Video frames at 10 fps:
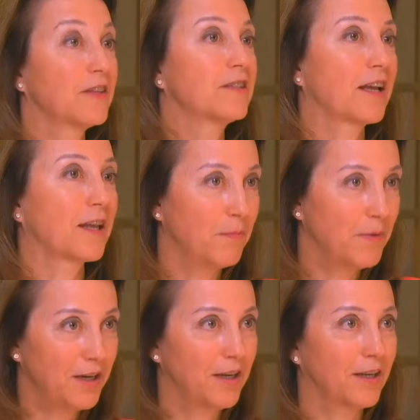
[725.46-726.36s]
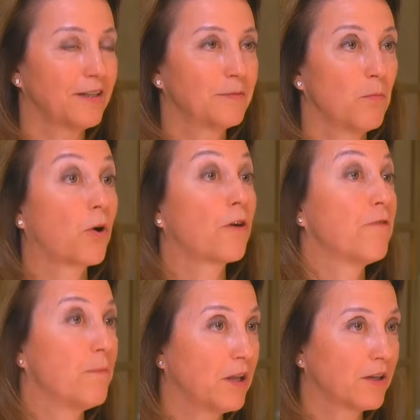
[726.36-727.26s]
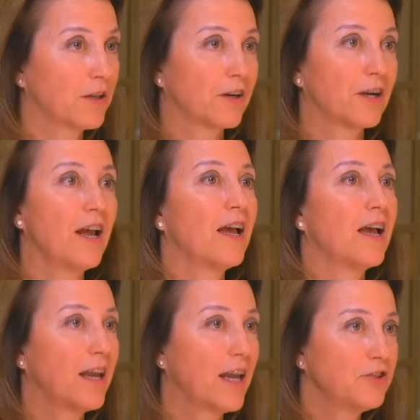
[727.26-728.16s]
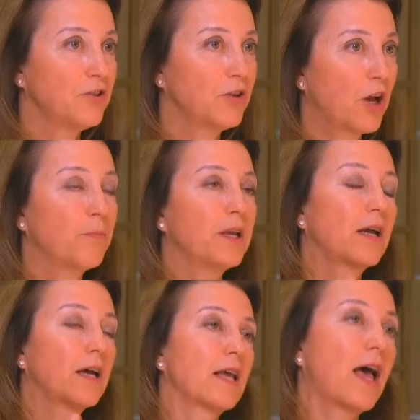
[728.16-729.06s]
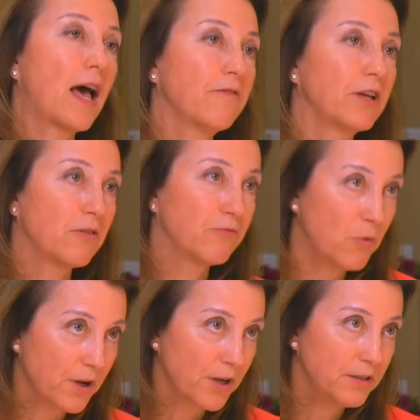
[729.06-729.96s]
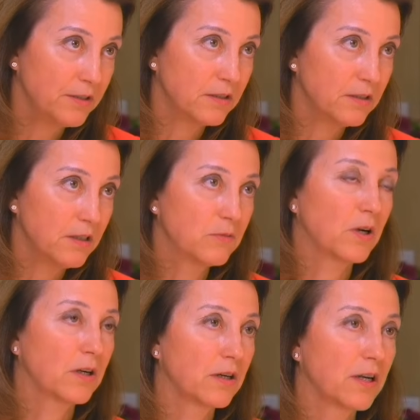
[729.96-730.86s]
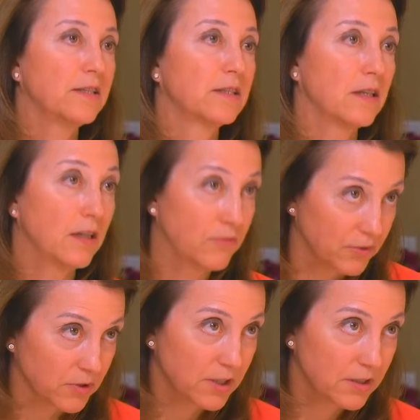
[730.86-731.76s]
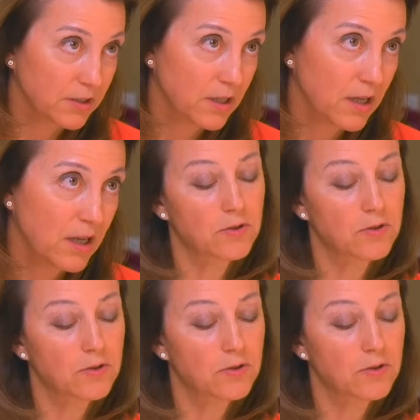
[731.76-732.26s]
the second meeting is more familiar. And as you go, because having a voice is what creates influence.